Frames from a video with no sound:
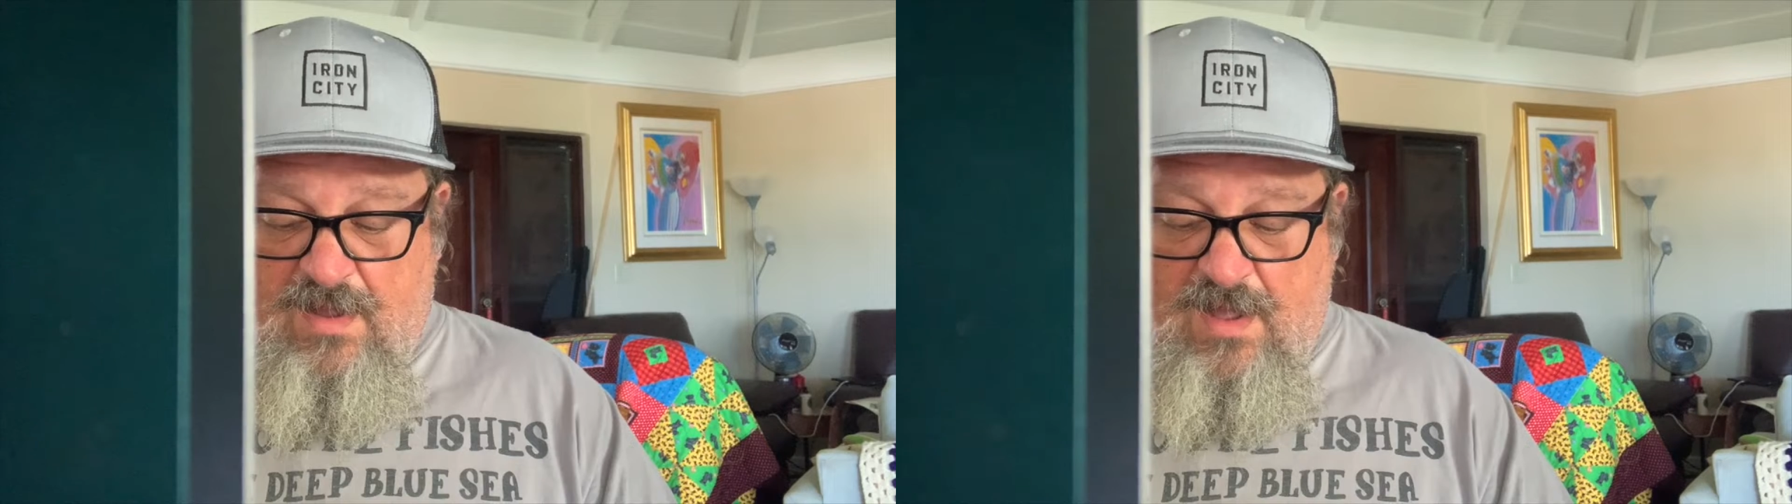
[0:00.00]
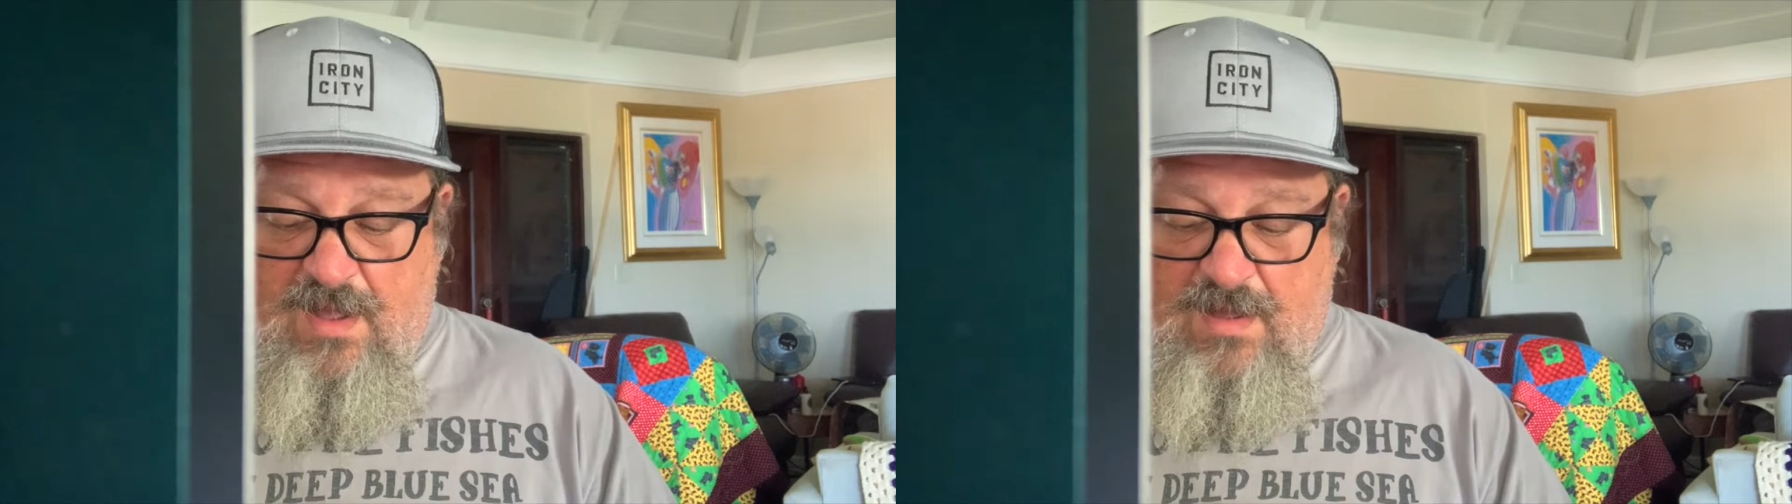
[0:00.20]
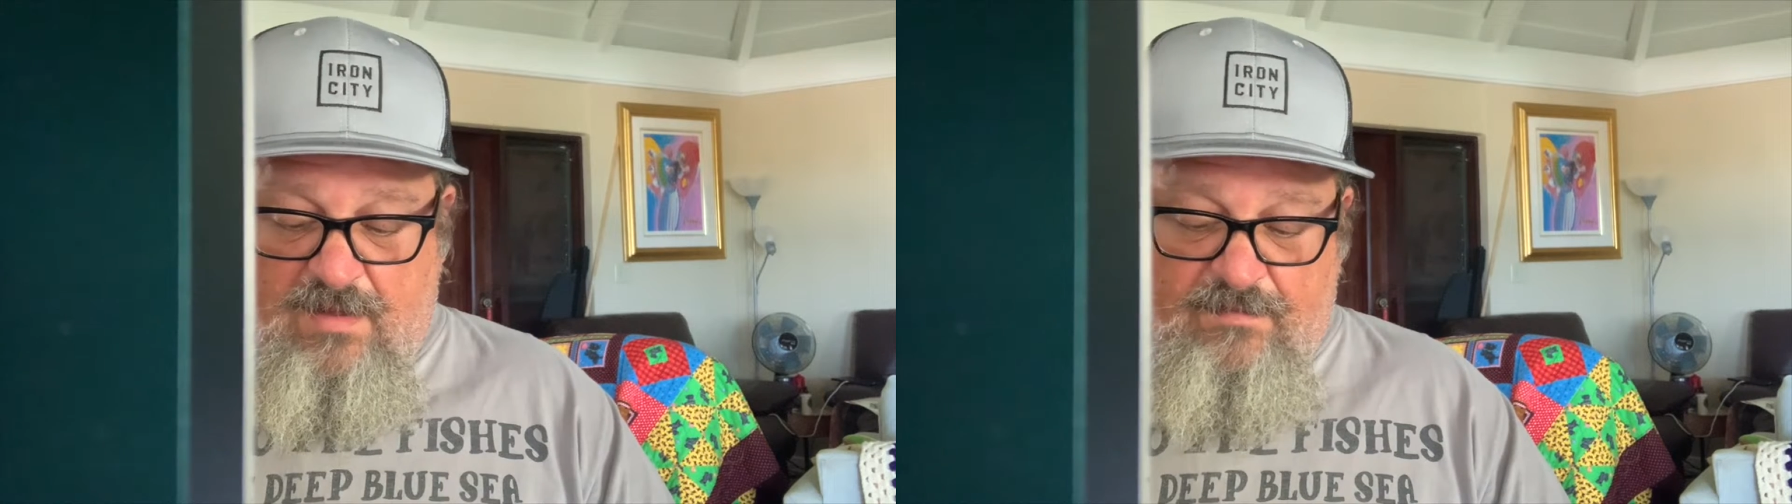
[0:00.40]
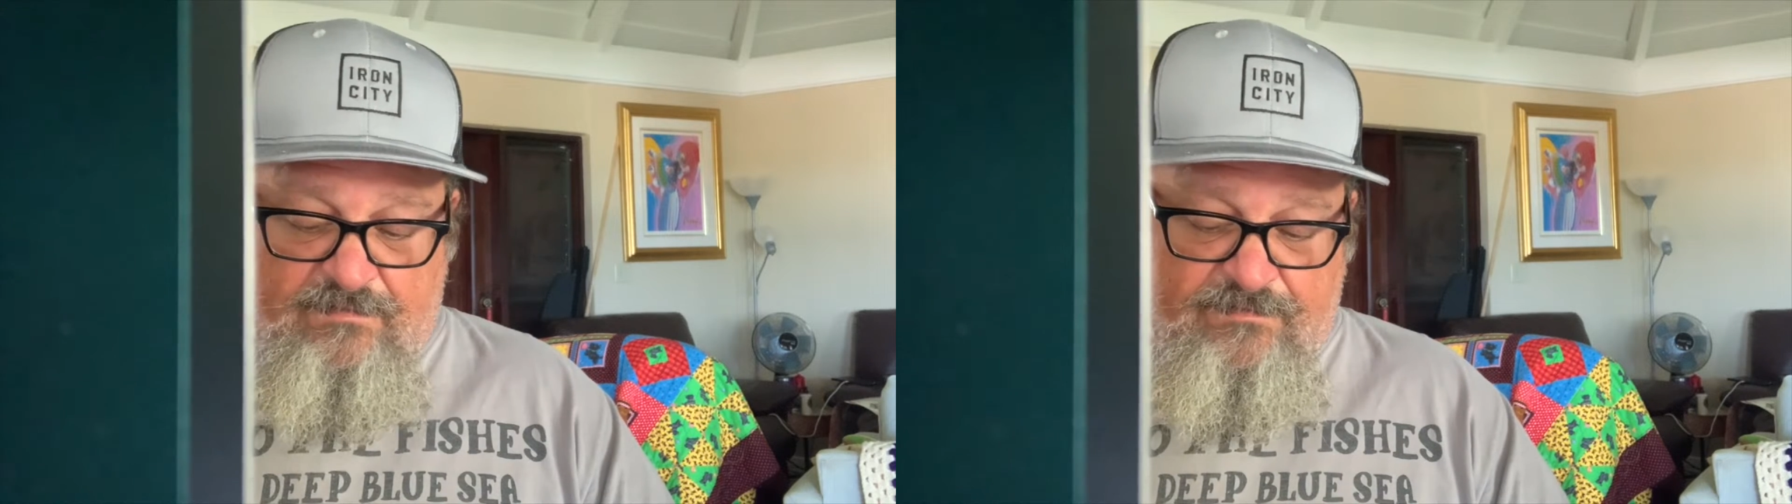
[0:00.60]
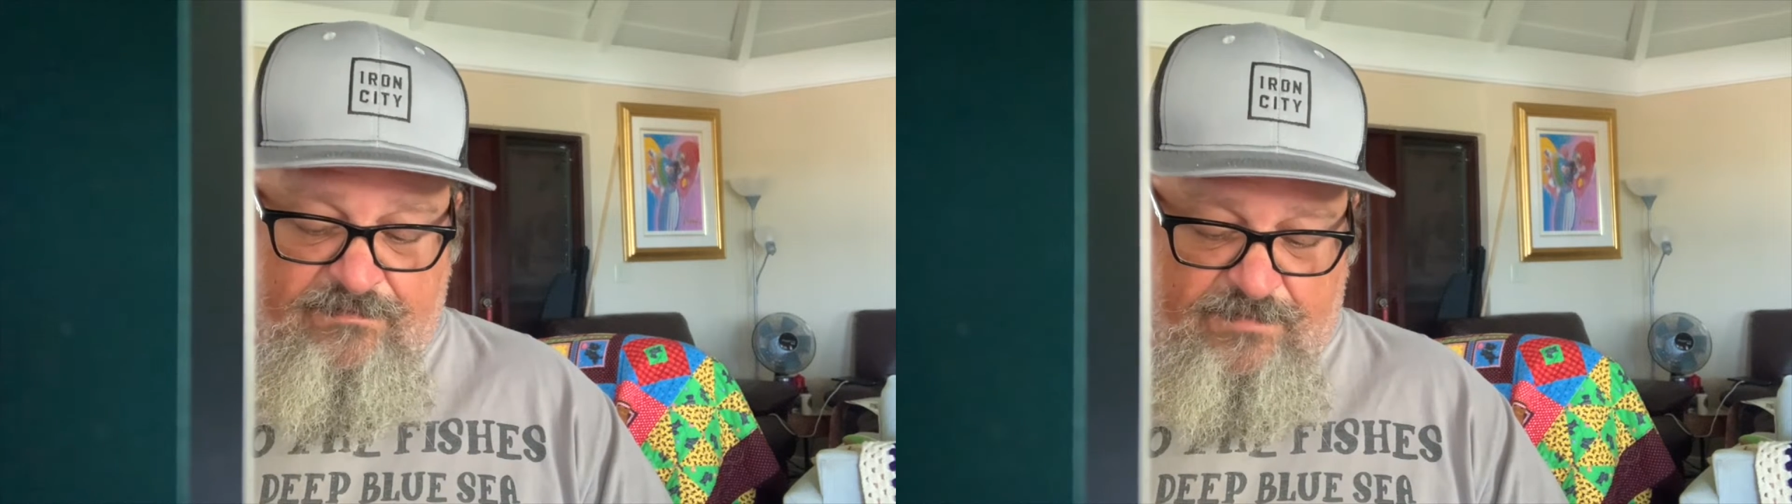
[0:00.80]

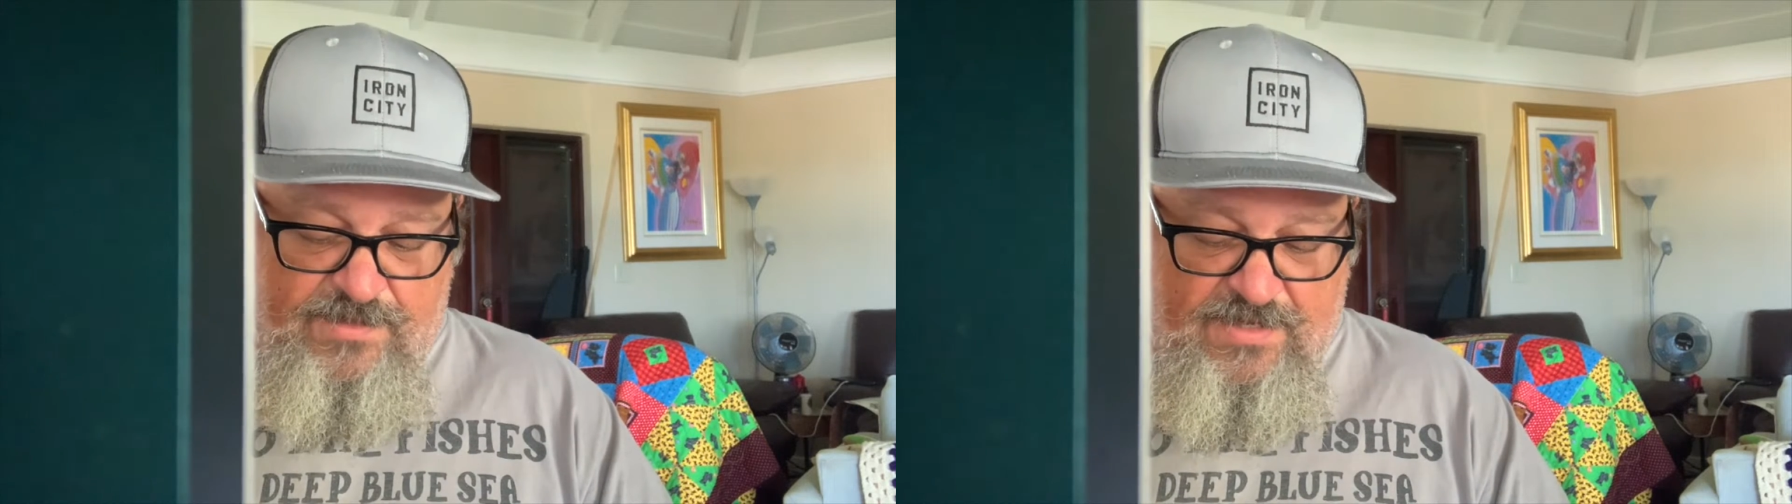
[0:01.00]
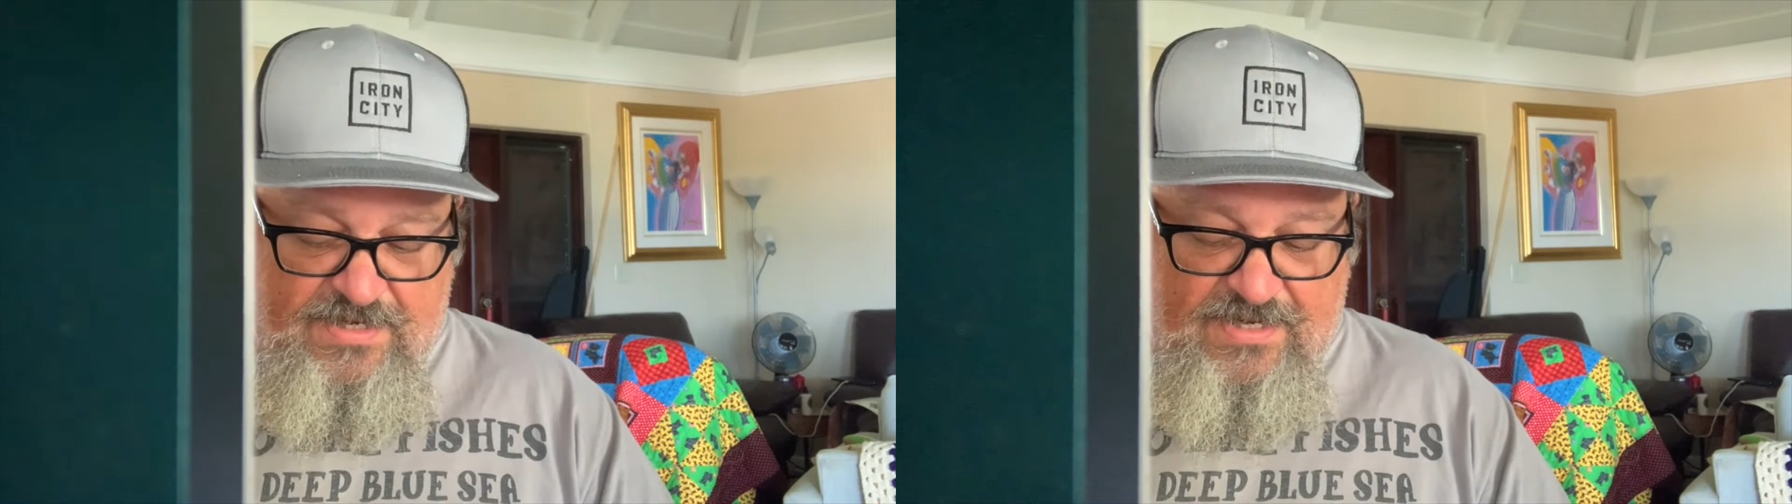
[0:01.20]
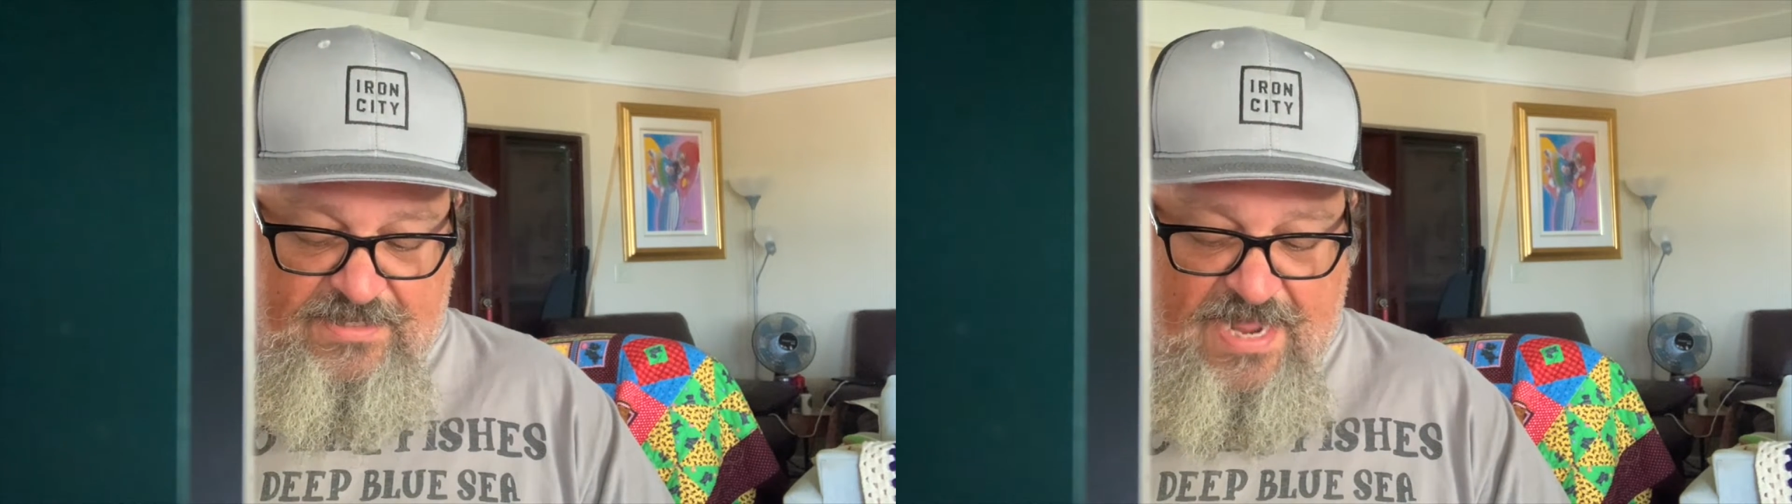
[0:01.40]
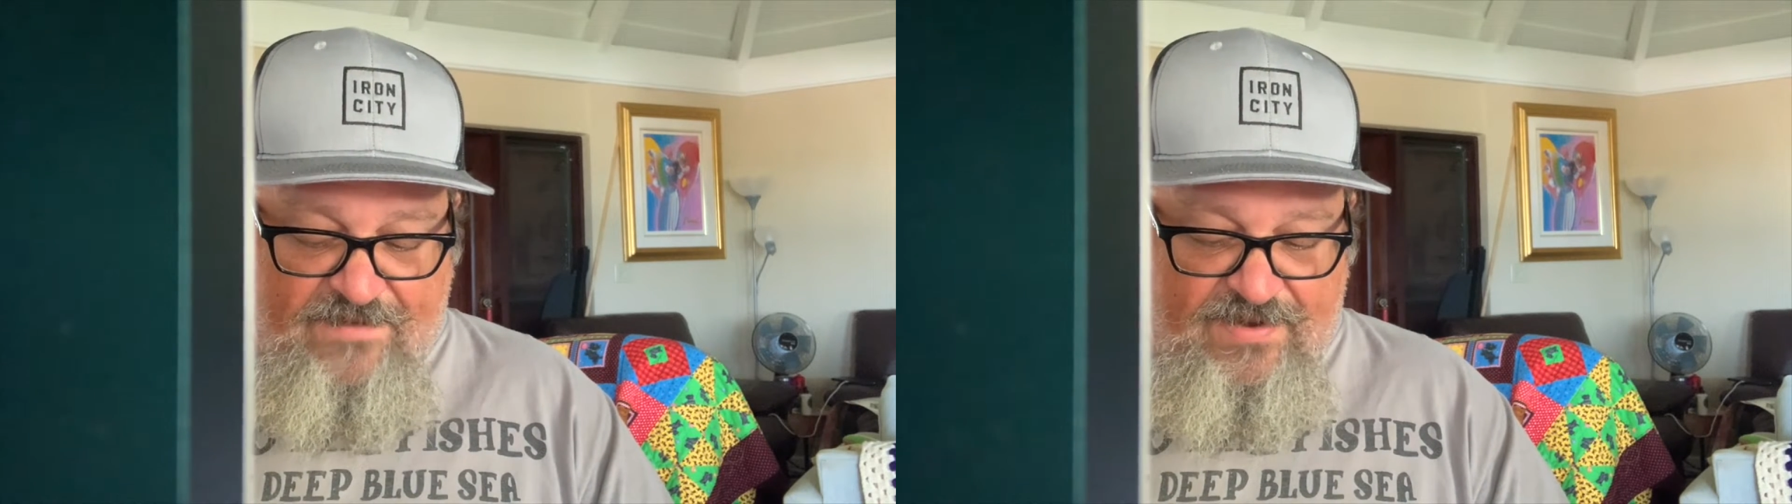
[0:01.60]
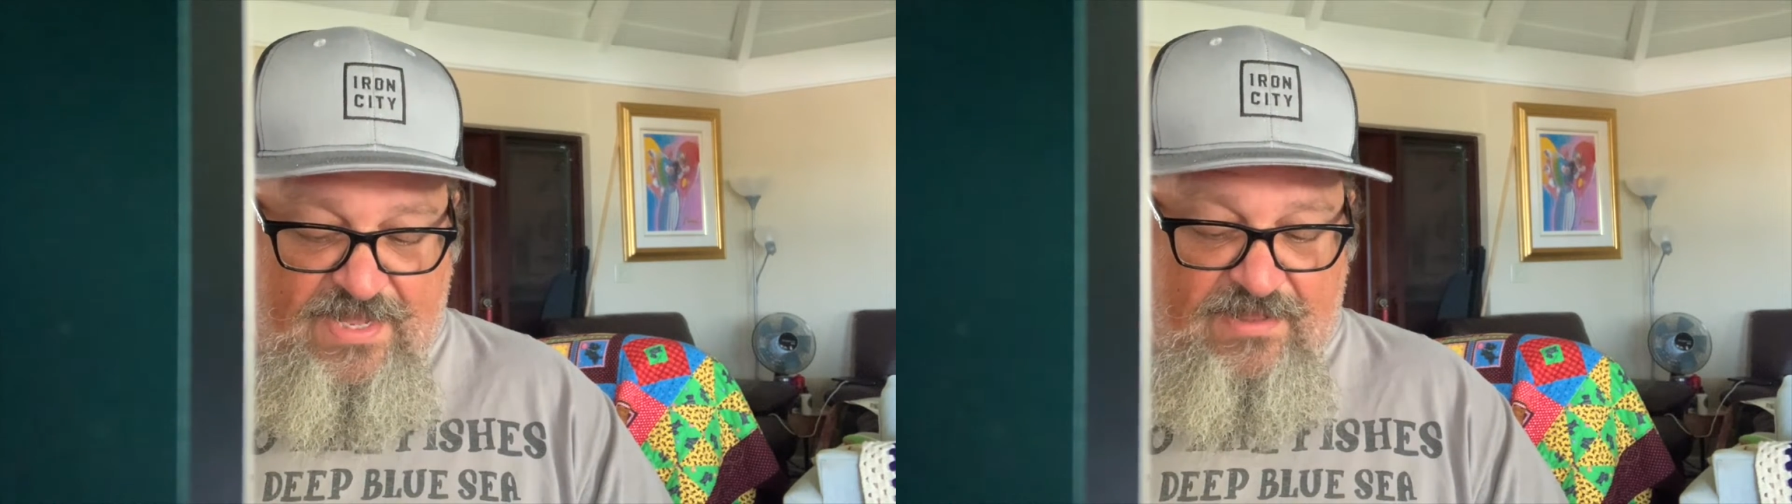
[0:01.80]
It doesn't have
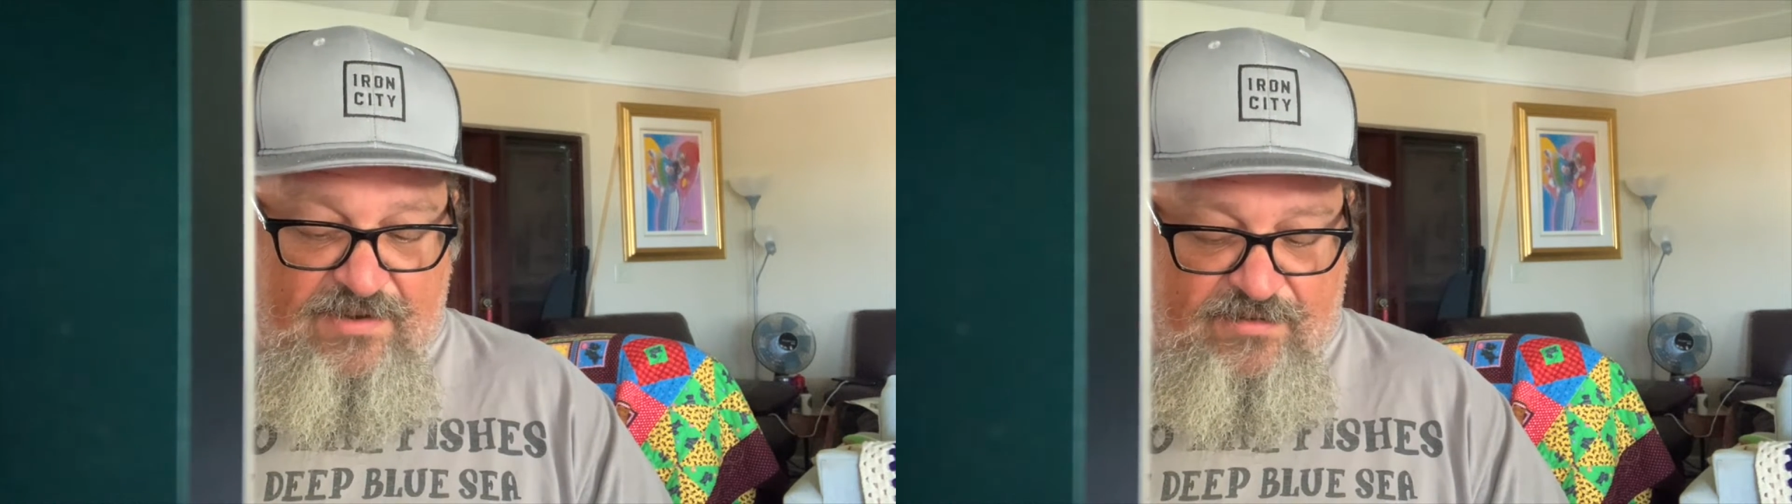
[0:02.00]
any little